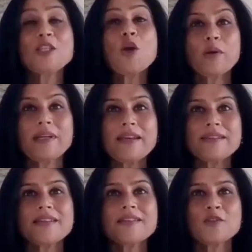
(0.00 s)
the
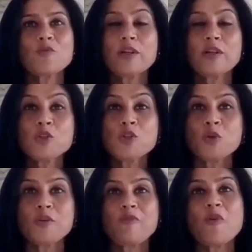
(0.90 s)
organization, what it
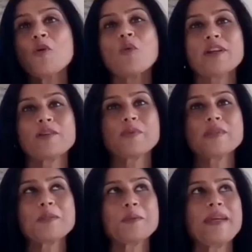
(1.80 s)
stood for, what it
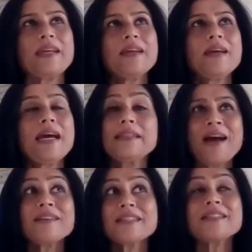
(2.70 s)
was doing. And
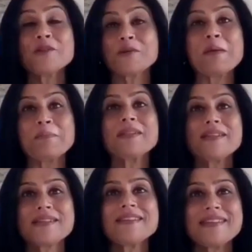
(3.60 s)
I still remember
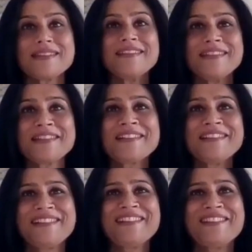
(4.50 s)
this incident.
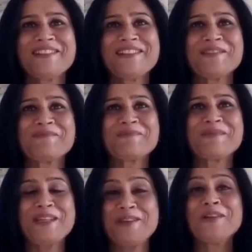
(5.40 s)
Uh,
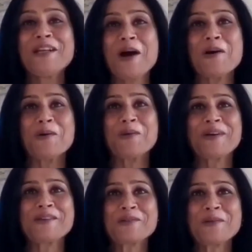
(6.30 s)
even now
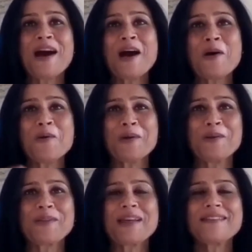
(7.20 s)
as to how you
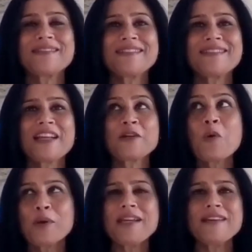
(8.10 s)
know that that
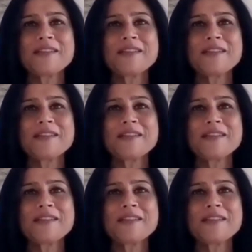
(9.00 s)
hoarding